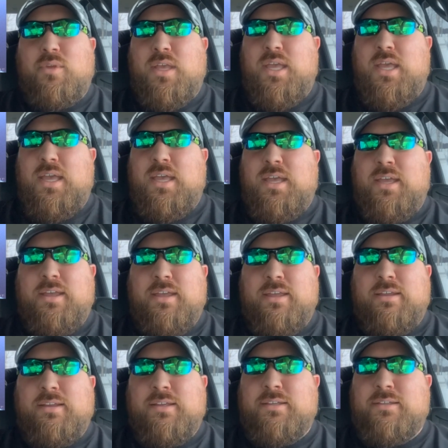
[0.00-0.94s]

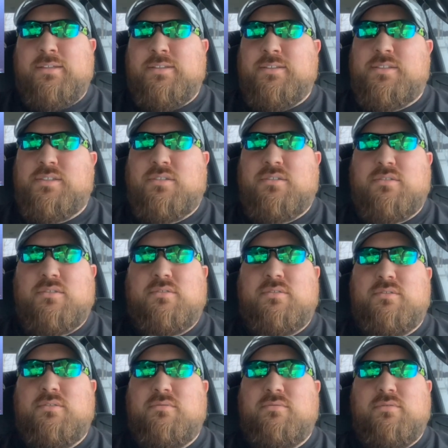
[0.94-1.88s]
and
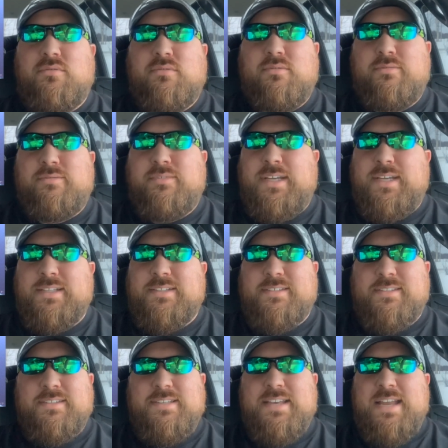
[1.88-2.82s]

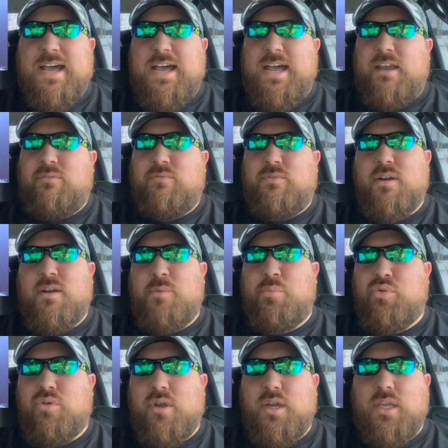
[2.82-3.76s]
it's not very
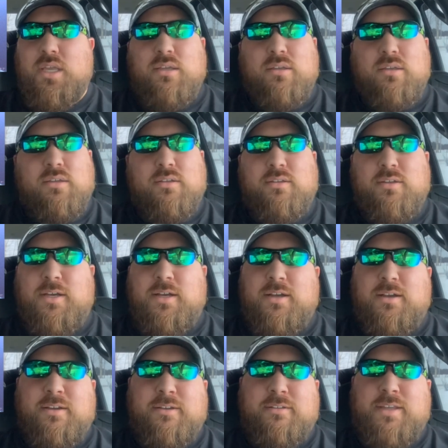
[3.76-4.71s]
pretty.
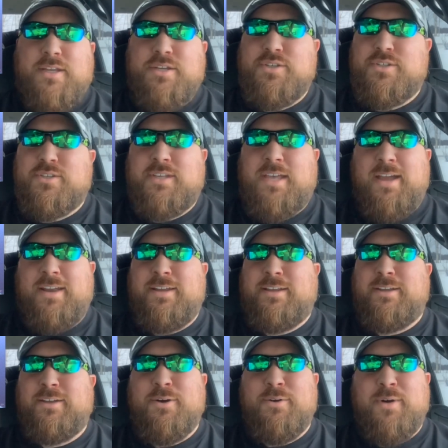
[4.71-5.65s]
They just kind
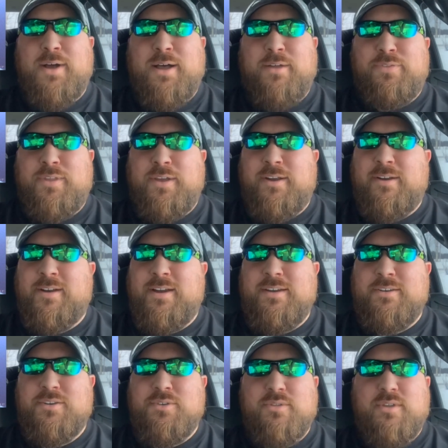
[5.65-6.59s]
of go out there
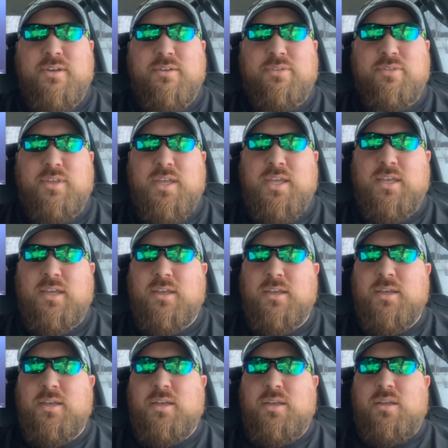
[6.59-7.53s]
and do their thing,
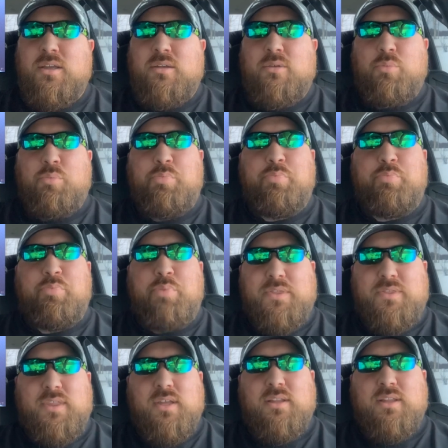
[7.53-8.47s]

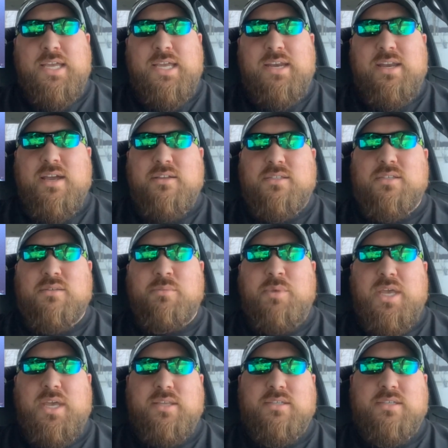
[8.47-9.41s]
but they'll lay down some
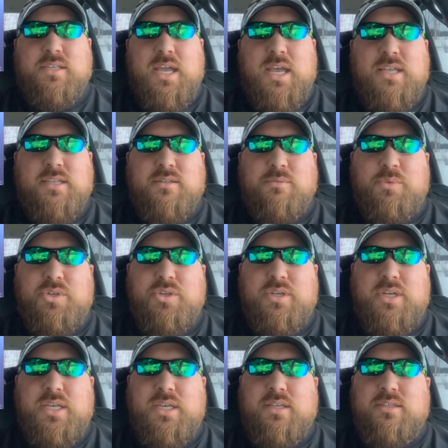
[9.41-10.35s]
hits. They had some
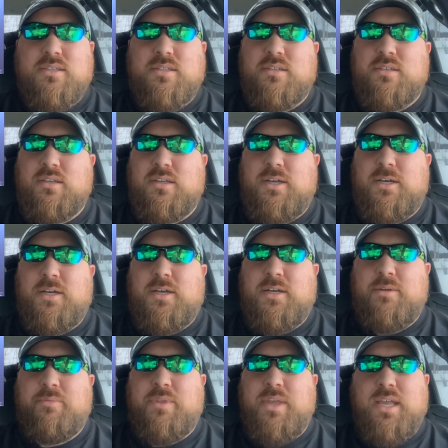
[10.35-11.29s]
good hits.
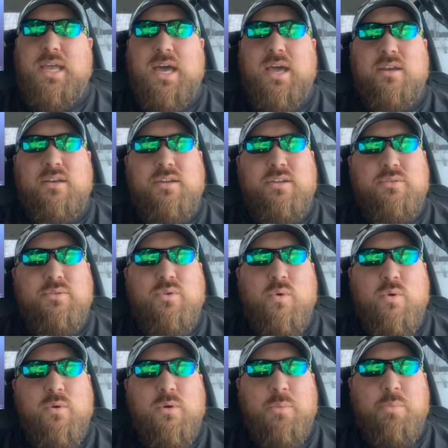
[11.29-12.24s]
They got a new
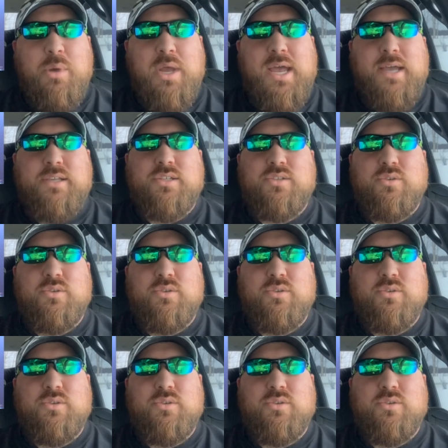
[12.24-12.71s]
quarterback,